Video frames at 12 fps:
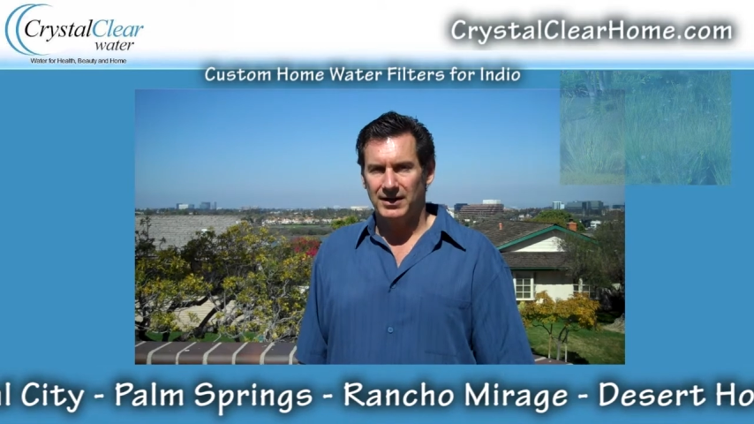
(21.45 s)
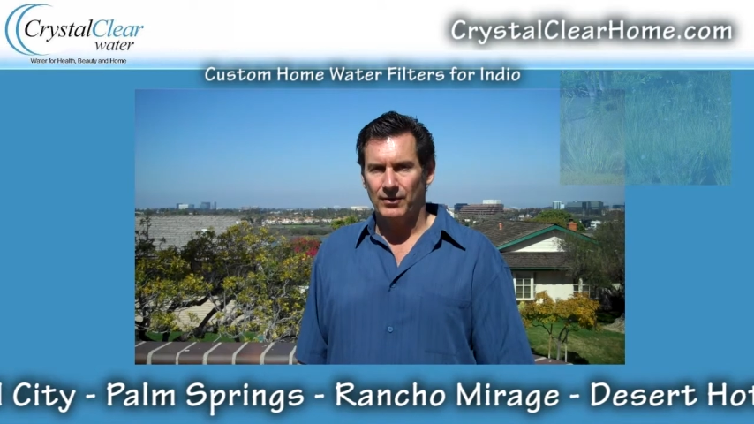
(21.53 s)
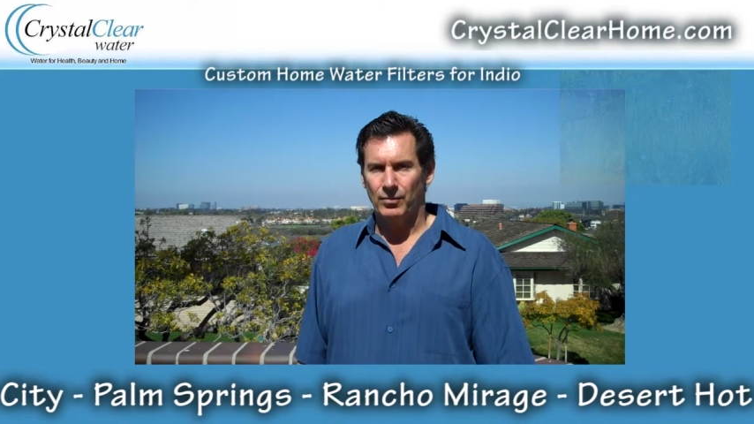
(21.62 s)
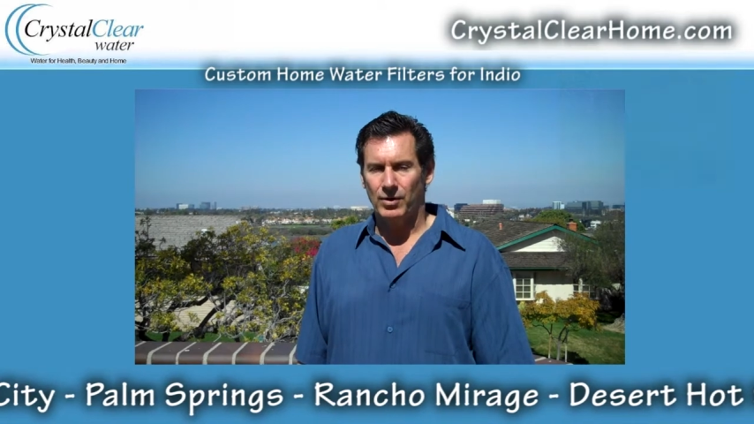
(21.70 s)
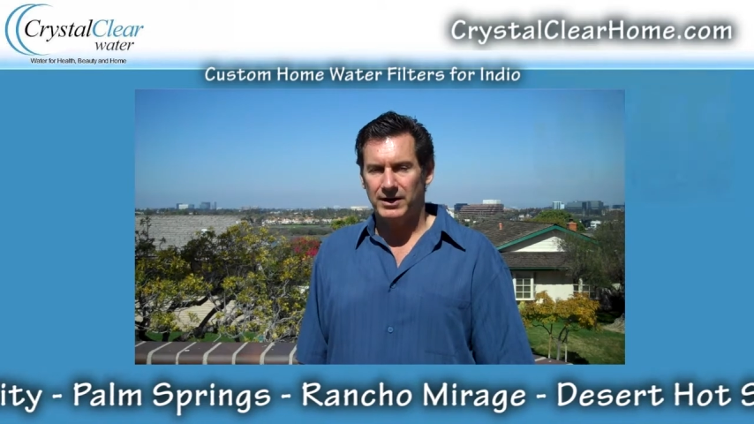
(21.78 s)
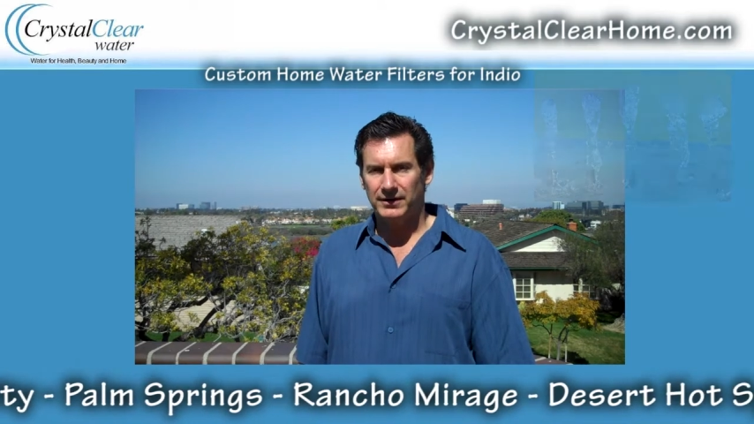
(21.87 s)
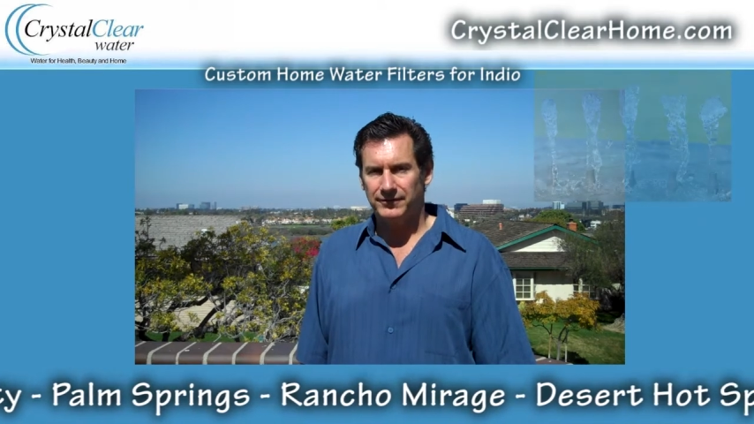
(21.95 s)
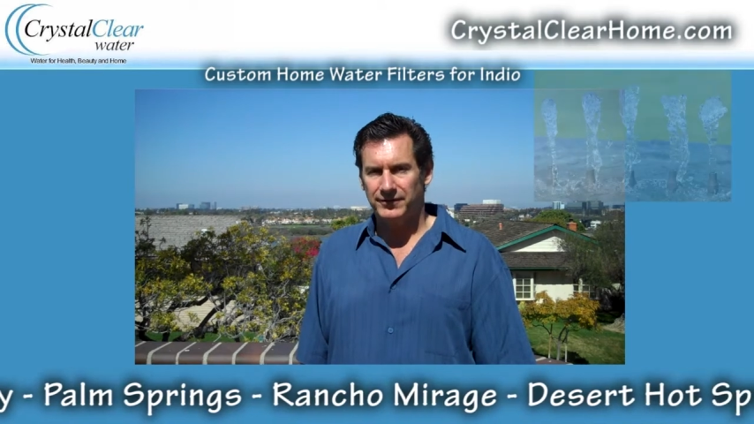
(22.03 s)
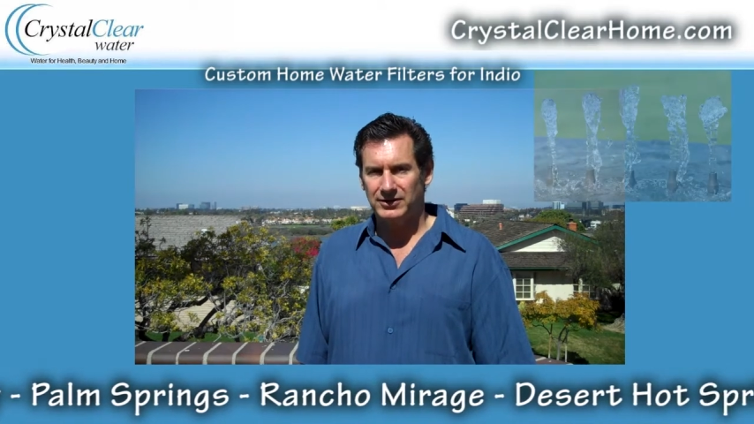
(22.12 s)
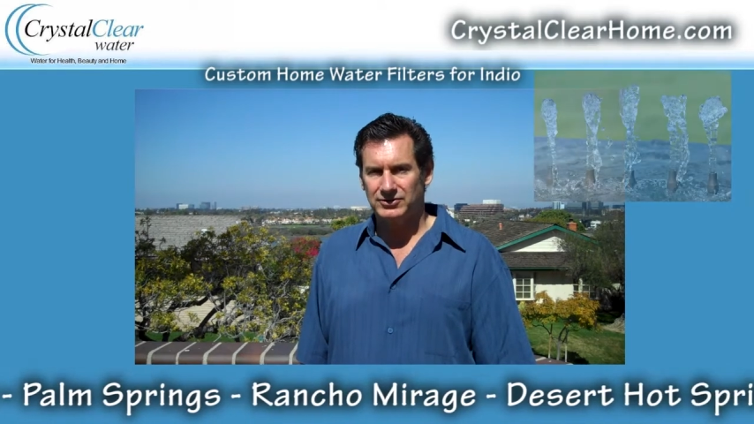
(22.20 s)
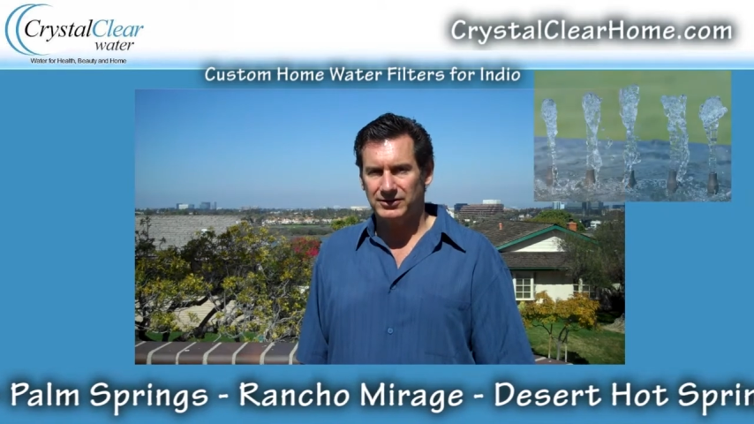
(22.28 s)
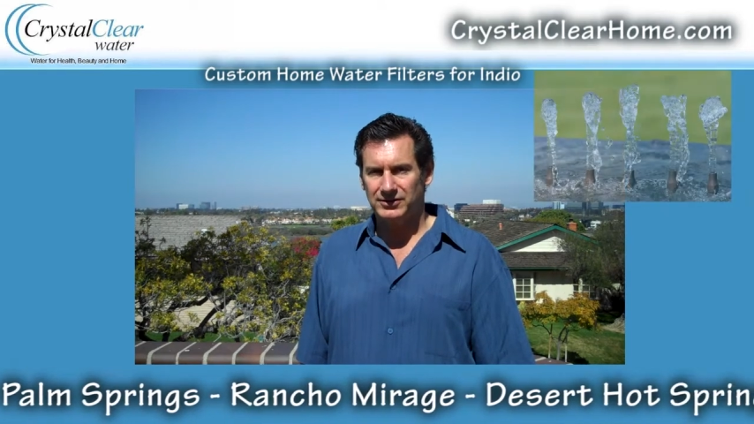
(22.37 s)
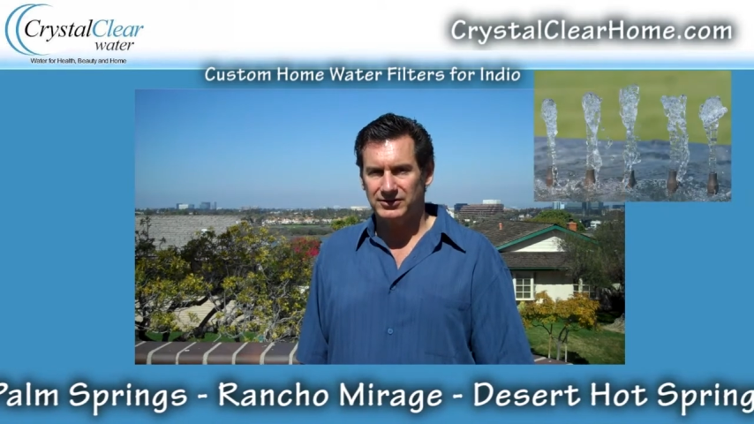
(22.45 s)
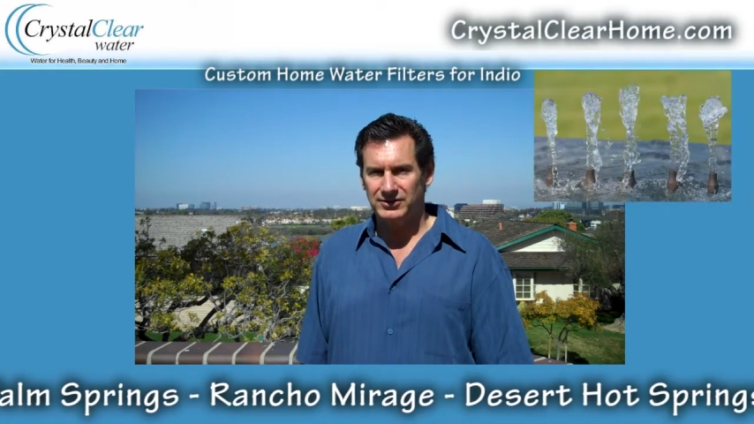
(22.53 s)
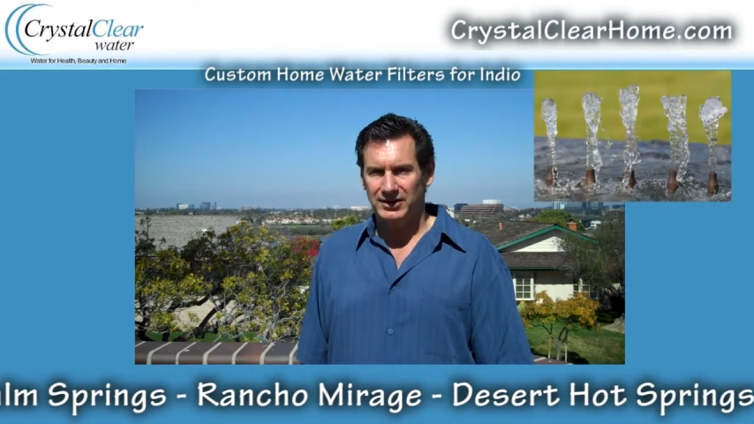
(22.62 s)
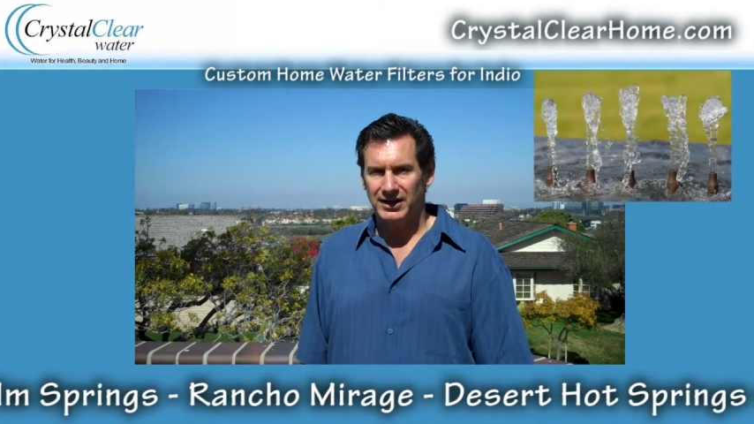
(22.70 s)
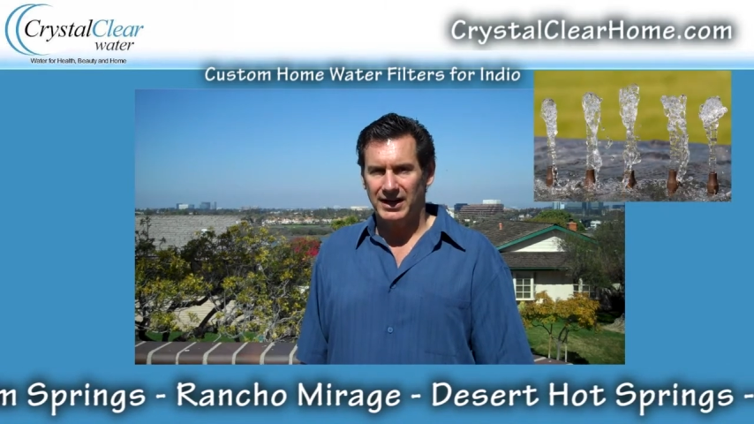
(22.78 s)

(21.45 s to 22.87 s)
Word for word: water features,